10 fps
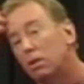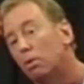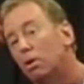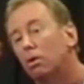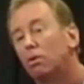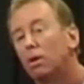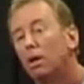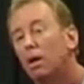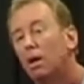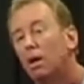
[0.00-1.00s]
at the world,
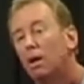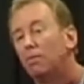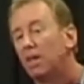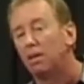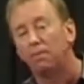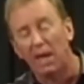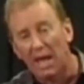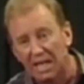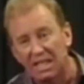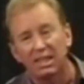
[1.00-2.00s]
that if
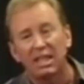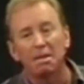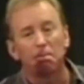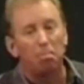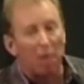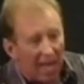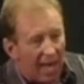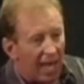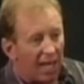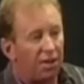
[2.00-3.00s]
anything
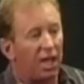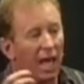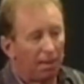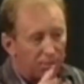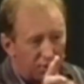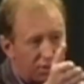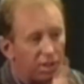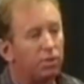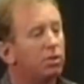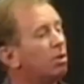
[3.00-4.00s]
bad happens to
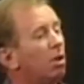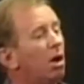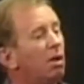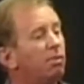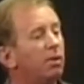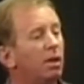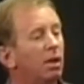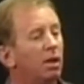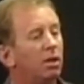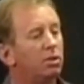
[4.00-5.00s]
you in your life,
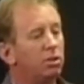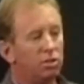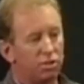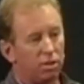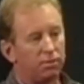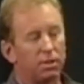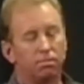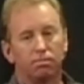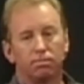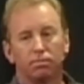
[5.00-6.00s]
you deserved it.
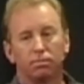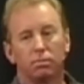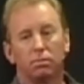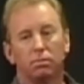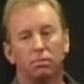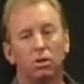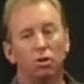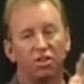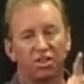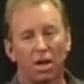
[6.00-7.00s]

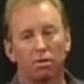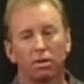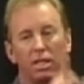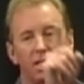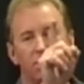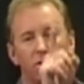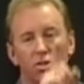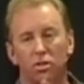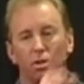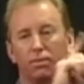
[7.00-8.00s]
You thoroughly
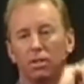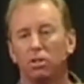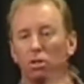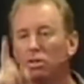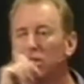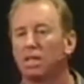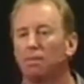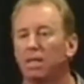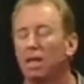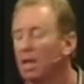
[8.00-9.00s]
deserved it. You did
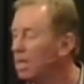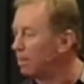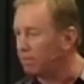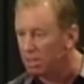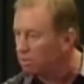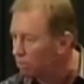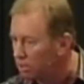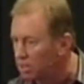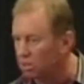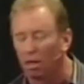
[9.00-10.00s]
something. If you didn't do it
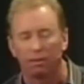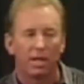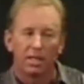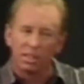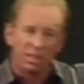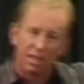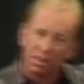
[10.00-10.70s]
in this life, you did